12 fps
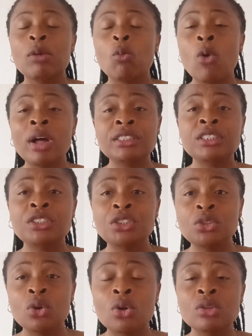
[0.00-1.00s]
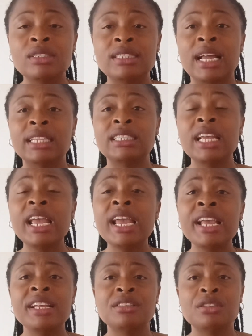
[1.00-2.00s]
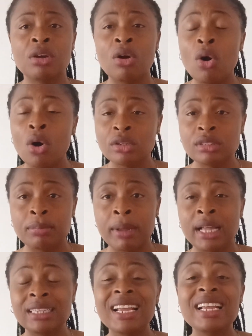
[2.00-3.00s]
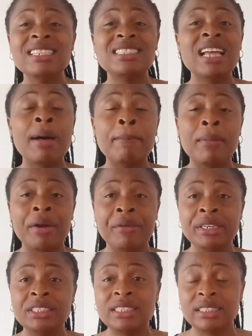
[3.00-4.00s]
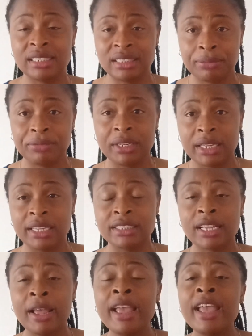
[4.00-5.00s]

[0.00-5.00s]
What shows that he is your husband is that marriage certificate.